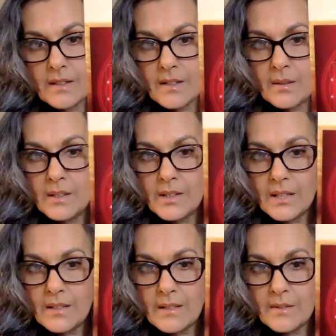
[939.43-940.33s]
It's quite
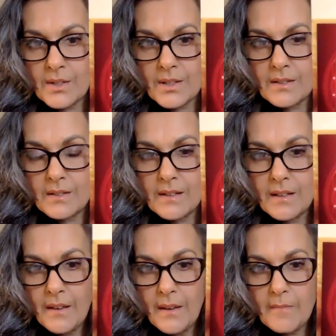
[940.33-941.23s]
translucent,
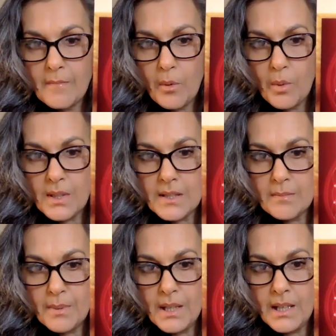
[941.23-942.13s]
but what is
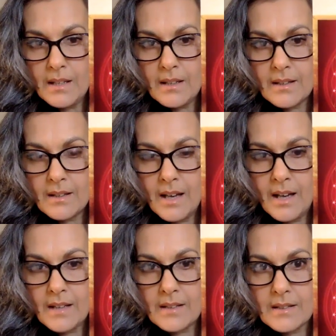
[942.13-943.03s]
beneath that?